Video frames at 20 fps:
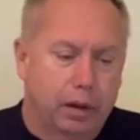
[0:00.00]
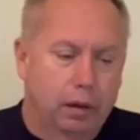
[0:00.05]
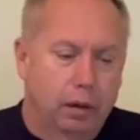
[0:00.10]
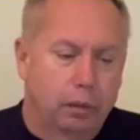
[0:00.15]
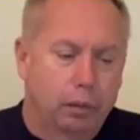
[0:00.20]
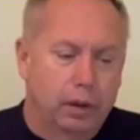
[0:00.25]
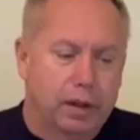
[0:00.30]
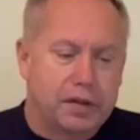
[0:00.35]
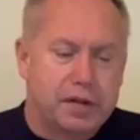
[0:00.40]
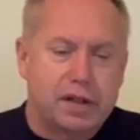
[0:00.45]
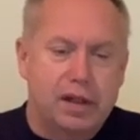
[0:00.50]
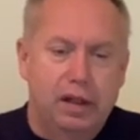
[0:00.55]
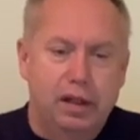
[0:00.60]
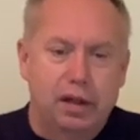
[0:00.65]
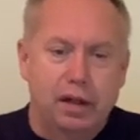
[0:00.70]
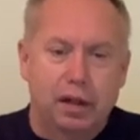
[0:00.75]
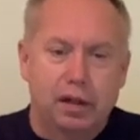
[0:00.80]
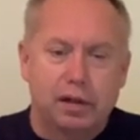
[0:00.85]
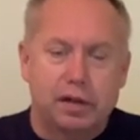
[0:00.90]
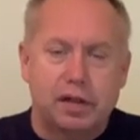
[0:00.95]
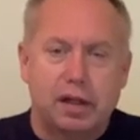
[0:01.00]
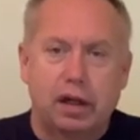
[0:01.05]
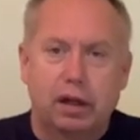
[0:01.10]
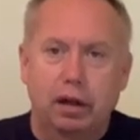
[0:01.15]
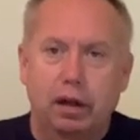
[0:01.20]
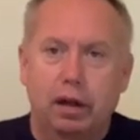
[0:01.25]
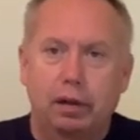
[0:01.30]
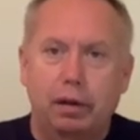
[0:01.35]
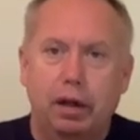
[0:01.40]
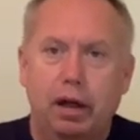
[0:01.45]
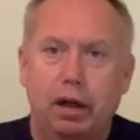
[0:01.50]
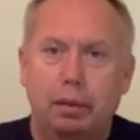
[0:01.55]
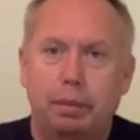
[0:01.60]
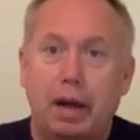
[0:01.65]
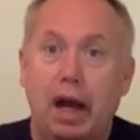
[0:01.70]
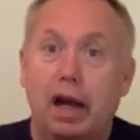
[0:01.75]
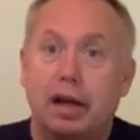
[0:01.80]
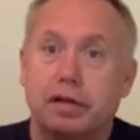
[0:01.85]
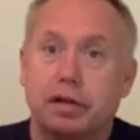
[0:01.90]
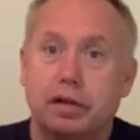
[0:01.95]
We see Sarah
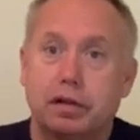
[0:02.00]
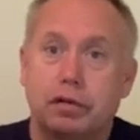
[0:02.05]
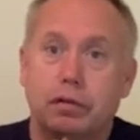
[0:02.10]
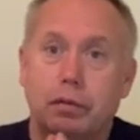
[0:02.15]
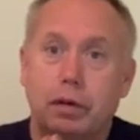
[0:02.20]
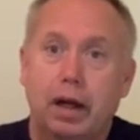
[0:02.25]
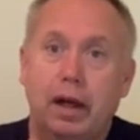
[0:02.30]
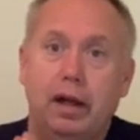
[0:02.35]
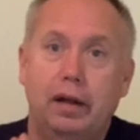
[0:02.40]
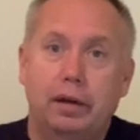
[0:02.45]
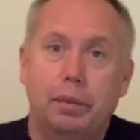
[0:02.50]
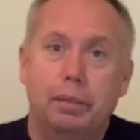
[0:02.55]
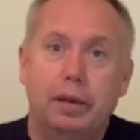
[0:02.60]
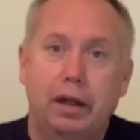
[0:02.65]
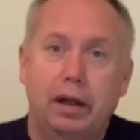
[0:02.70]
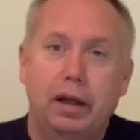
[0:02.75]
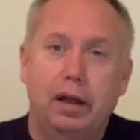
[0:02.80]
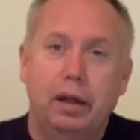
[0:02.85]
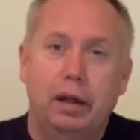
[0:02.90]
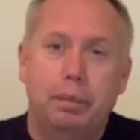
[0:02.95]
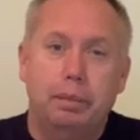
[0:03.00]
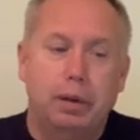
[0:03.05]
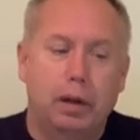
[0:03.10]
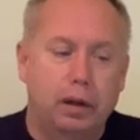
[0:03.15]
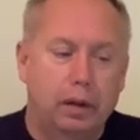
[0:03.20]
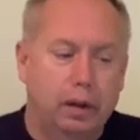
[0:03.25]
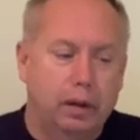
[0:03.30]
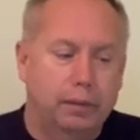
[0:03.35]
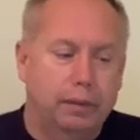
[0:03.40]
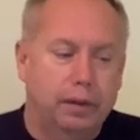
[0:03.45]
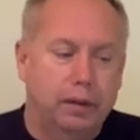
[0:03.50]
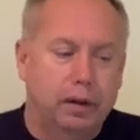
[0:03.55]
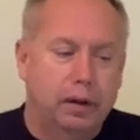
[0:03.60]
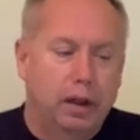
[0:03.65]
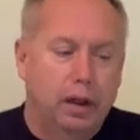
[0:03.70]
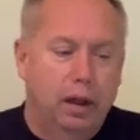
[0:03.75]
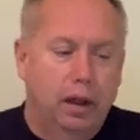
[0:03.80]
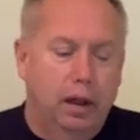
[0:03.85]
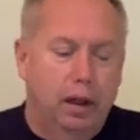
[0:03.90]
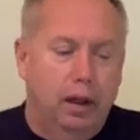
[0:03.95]
passes away at the beginning part
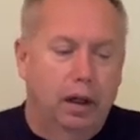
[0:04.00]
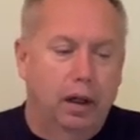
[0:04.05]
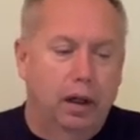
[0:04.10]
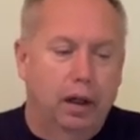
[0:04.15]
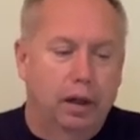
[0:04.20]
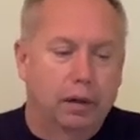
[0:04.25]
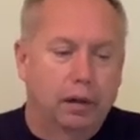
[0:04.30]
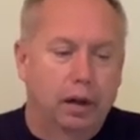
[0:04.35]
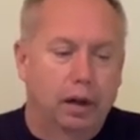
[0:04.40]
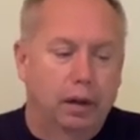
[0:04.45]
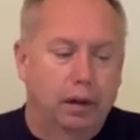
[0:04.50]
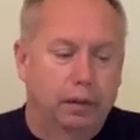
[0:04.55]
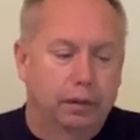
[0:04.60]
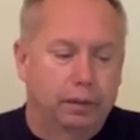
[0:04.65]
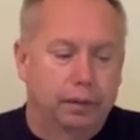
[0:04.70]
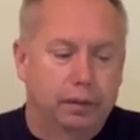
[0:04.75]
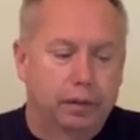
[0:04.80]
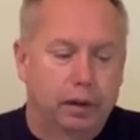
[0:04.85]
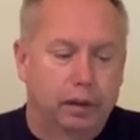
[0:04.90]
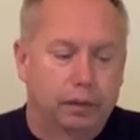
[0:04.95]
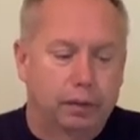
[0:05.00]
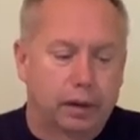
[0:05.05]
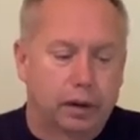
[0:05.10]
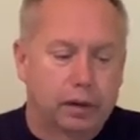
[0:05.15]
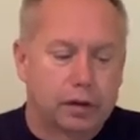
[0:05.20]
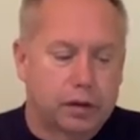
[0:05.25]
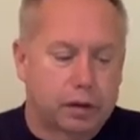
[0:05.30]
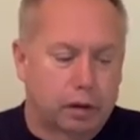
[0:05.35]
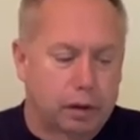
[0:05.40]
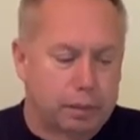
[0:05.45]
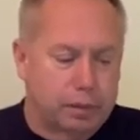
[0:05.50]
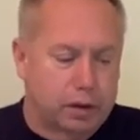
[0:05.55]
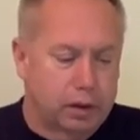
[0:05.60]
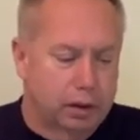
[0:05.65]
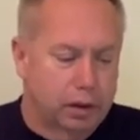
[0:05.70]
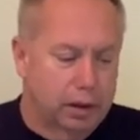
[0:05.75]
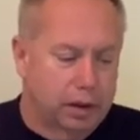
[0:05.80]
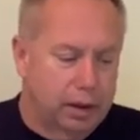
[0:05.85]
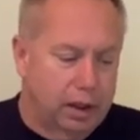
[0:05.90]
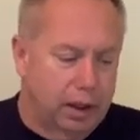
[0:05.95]
of our
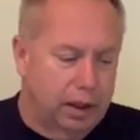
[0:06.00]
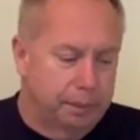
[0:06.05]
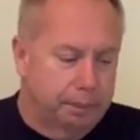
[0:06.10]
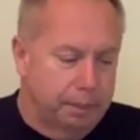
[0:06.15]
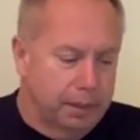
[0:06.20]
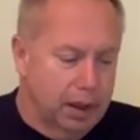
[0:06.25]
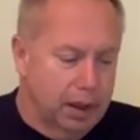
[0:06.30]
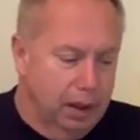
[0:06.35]
scripture today,